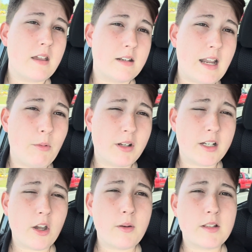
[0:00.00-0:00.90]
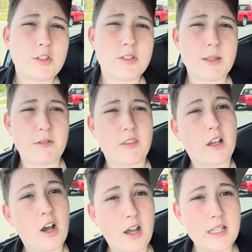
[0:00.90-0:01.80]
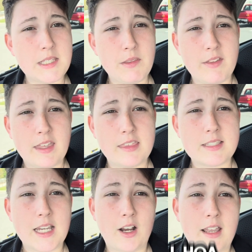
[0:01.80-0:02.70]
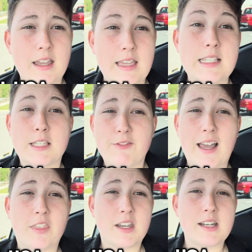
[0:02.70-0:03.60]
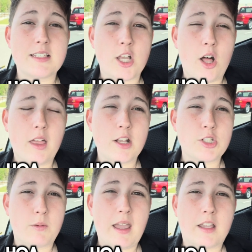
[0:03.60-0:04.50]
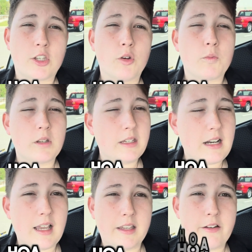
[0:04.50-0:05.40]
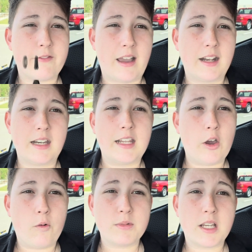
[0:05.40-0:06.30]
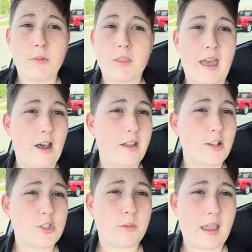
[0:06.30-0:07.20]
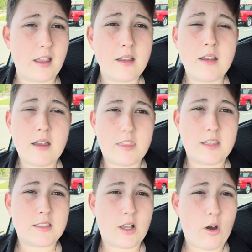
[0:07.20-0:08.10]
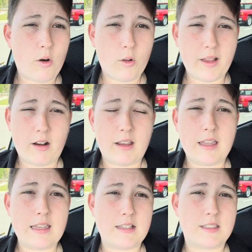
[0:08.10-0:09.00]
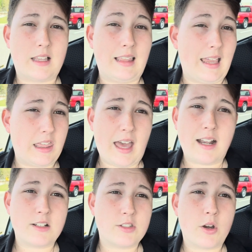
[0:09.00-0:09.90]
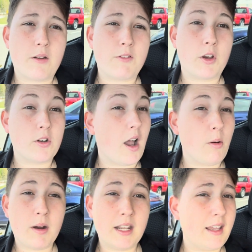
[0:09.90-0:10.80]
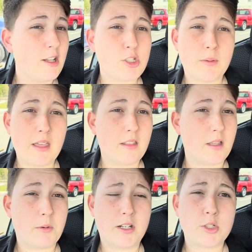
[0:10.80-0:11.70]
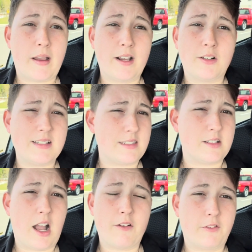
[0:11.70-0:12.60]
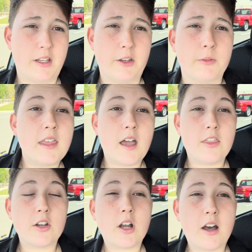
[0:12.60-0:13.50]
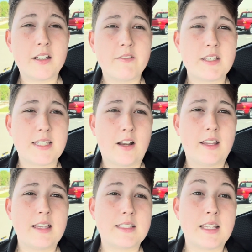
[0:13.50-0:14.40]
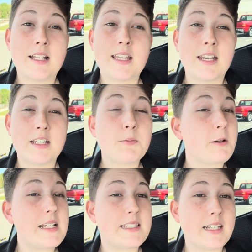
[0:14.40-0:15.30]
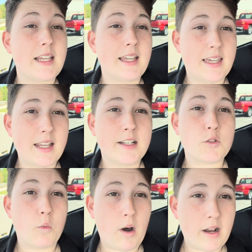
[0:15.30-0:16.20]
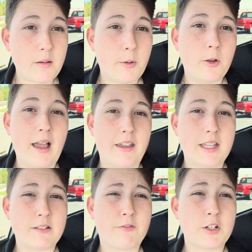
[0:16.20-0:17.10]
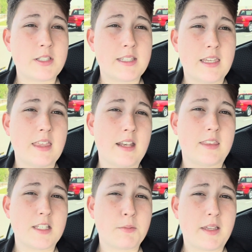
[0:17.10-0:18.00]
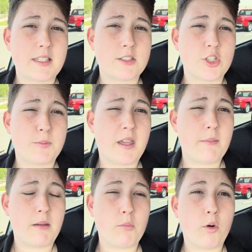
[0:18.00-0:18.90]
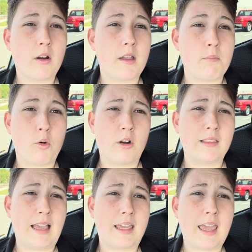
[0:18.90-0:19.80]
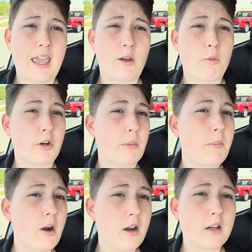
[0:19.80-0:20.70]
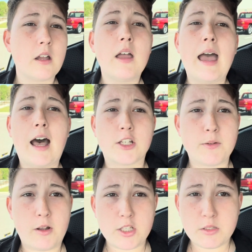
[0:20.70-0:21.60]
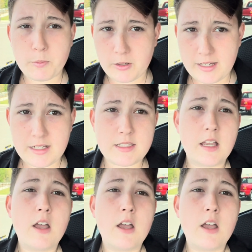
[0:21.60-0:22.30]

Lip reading: Now we're going to go into some of the cons of living in this area is the fact that it is all HOA. You're really not going to find any homes here without HOA. This whole area is like that. So if you're not wanting HOA, Liberty Triangle is not for you. The other con of this area is that it is pretty city. Again, it's walkable. I can foresee that this place just becoming more and more like a Winter Park, Altamont Springs,